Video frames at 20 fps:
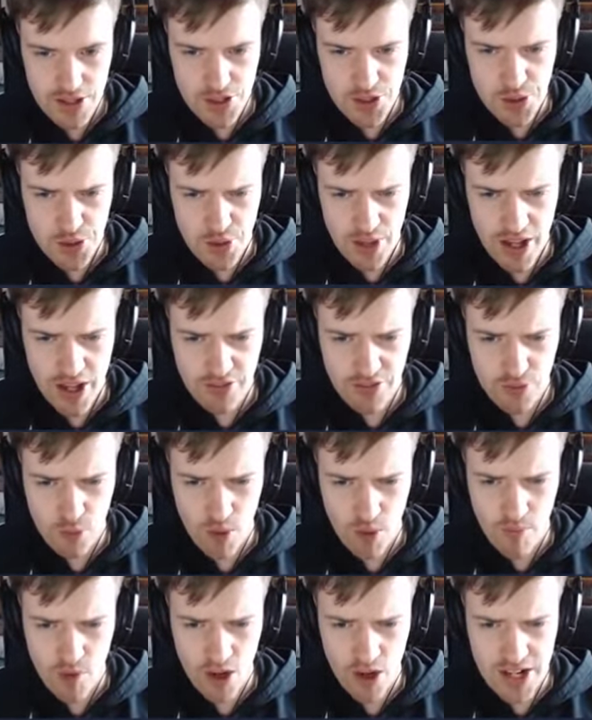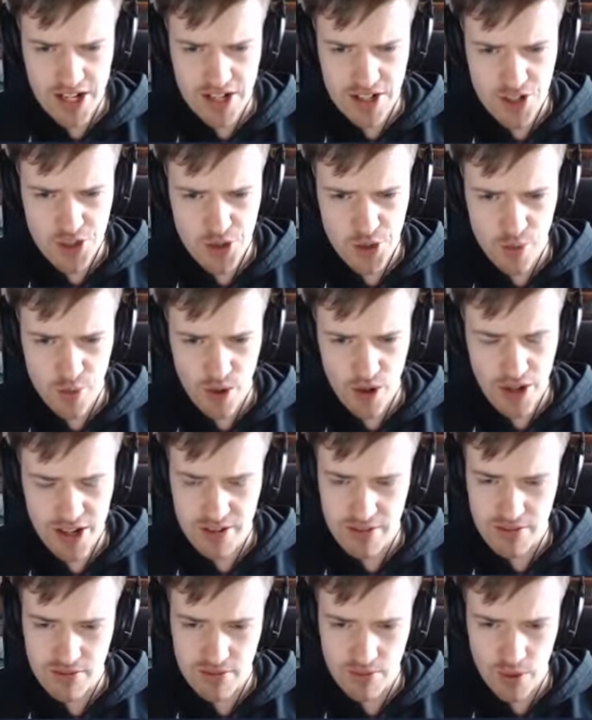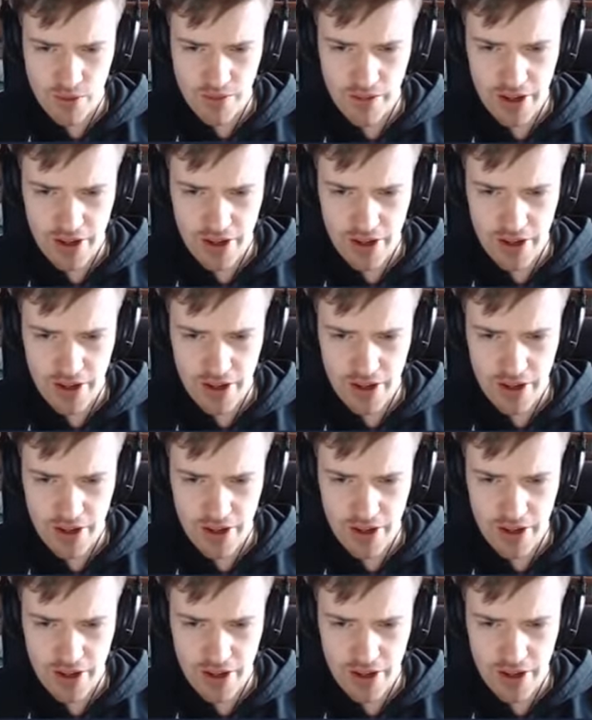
Two left, one right, two right, one